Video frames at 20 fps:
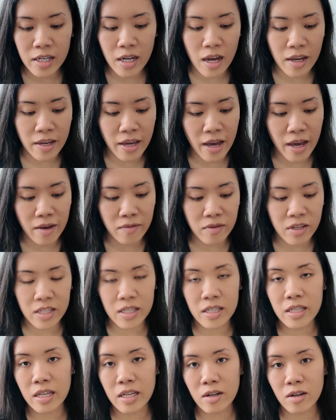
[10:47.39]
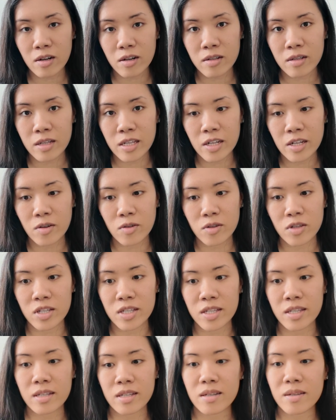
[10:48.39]
I have considered, you know,
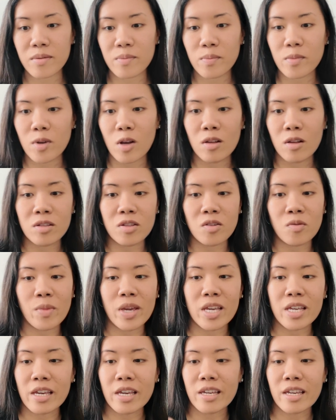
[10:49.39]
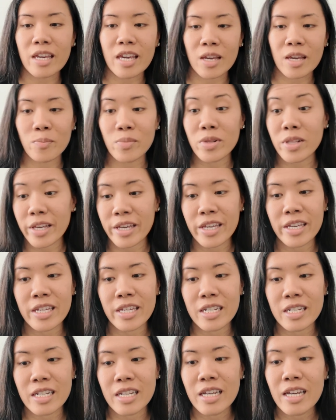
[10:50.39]
just also making a
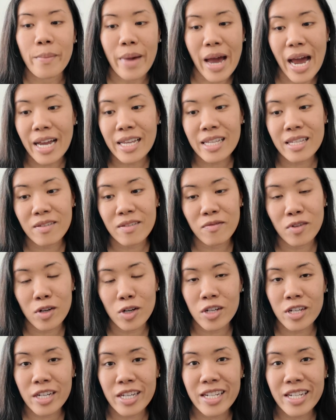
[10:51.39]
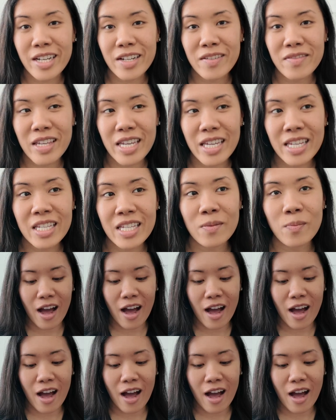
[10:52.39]
plain matte version of this.